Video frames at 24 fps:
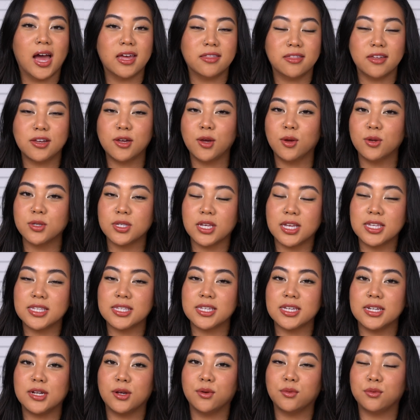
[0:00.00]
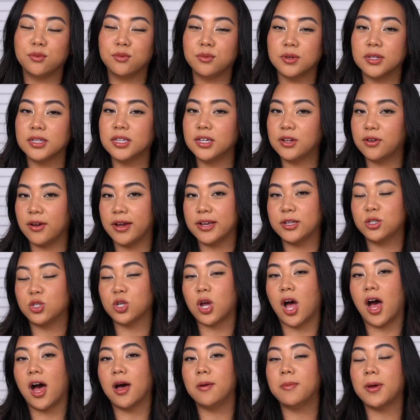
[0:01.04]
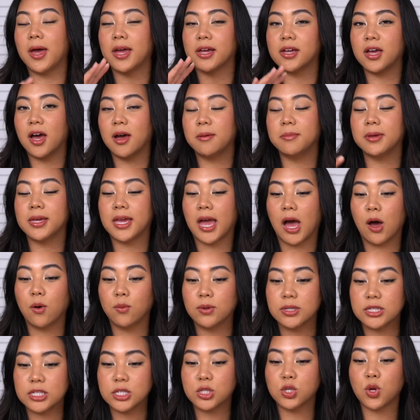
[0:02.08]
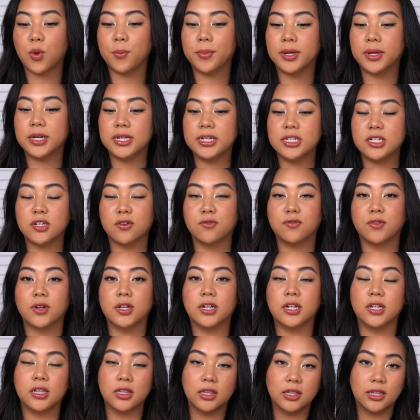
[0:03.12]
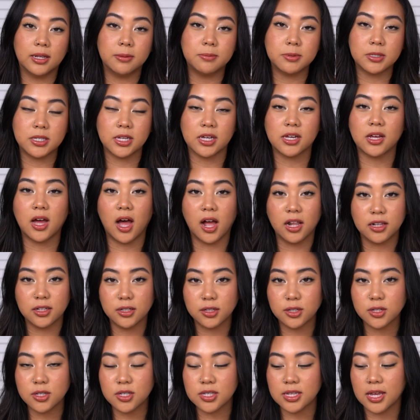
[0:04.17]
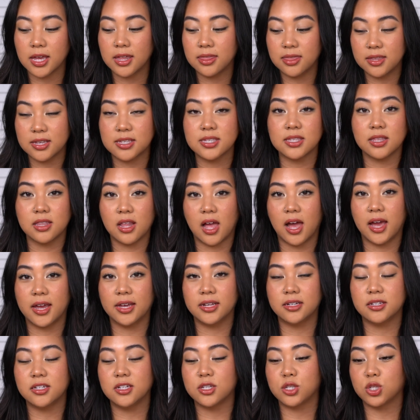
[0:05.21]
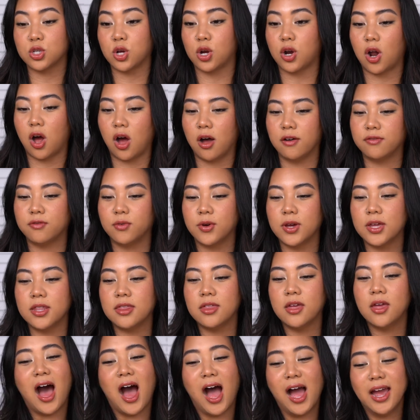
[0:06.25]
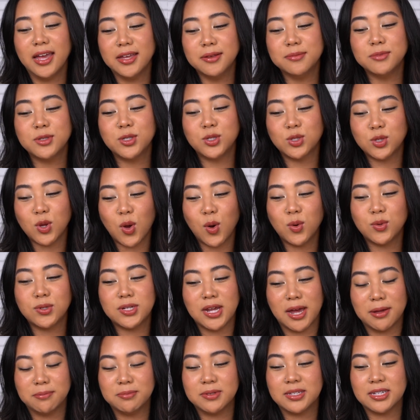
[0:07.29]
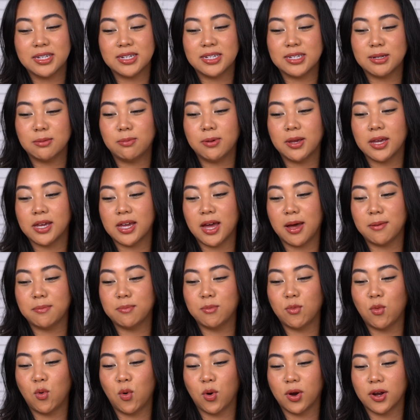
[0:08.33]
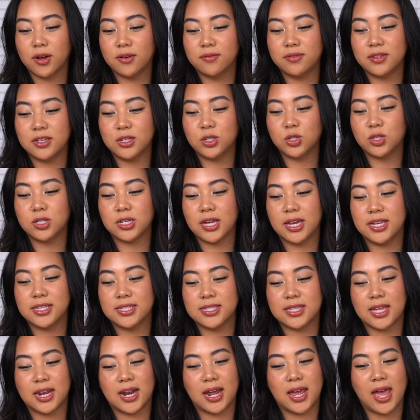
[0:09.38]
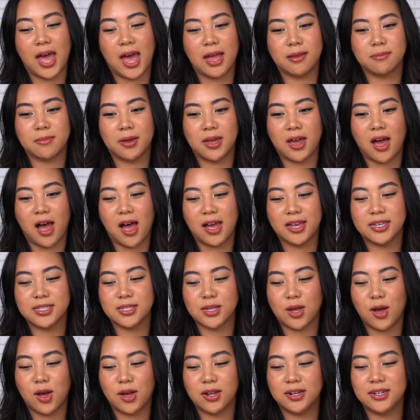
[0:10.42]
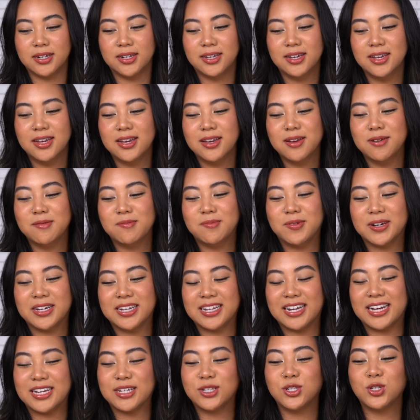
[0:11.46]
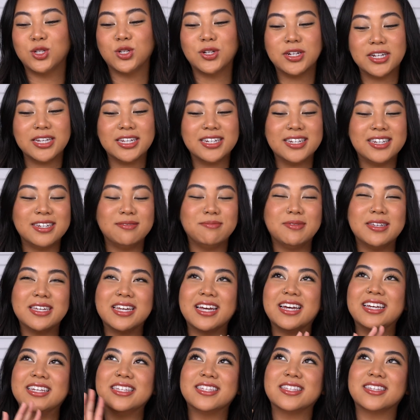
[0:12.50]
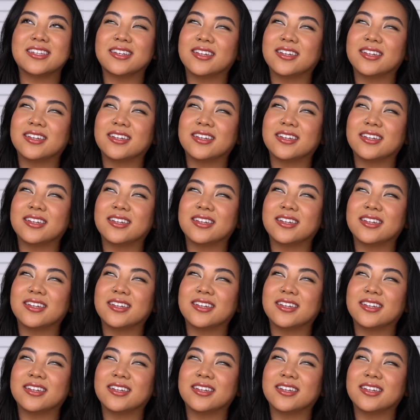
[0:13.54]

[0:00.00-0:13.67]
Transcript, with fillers: I think Kosas did a really great job at coming out with so many different lipstick colors in this line to start off with. I am so tempted to pick up more of these shades that I had my eyes on, but I shouldn't because